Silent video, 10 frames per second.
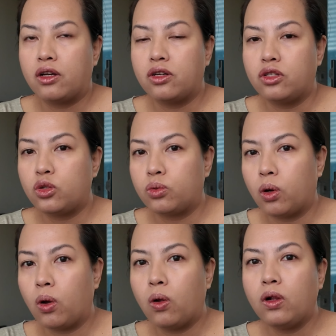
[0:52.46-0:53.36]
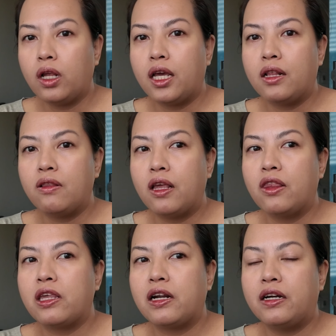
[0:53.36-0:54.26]
control, and
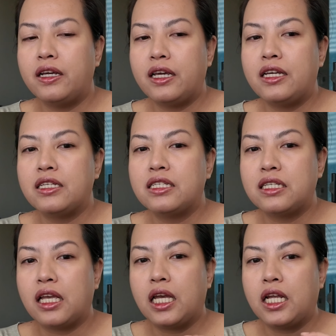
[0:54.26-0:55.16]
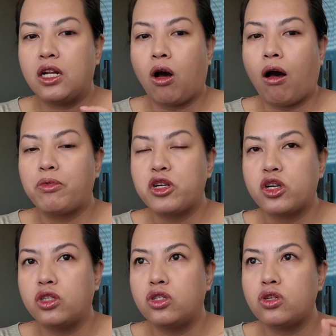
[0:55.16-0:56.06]
then there is an
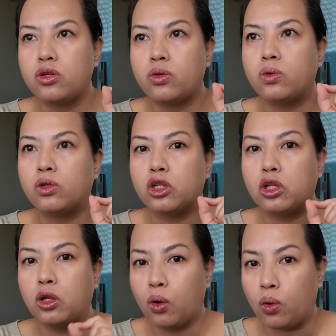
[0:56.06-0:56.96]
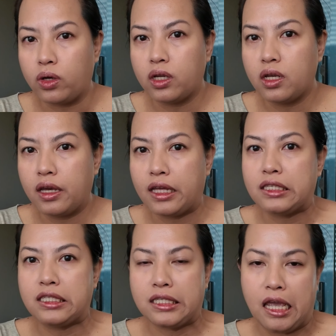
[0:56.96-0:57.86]
option to load
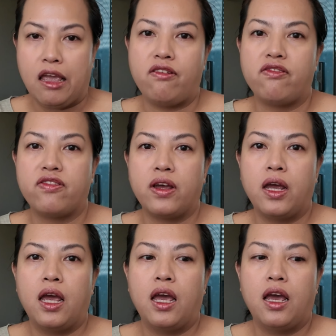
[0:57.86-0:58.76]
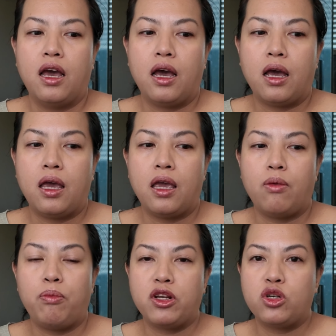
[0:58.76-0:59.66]
and save
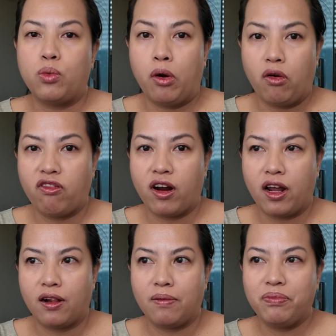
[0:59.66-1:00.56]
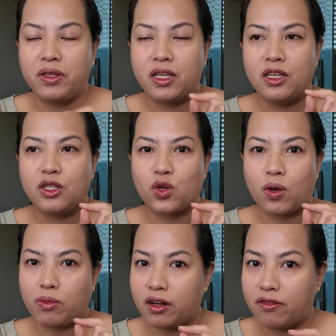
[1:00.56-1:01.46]
a picture profile.
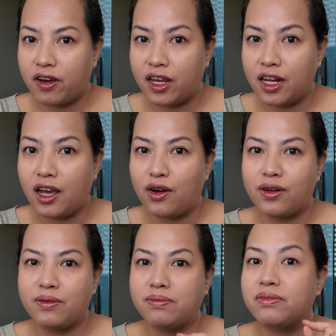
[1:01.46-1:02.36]
So I'm gonna find out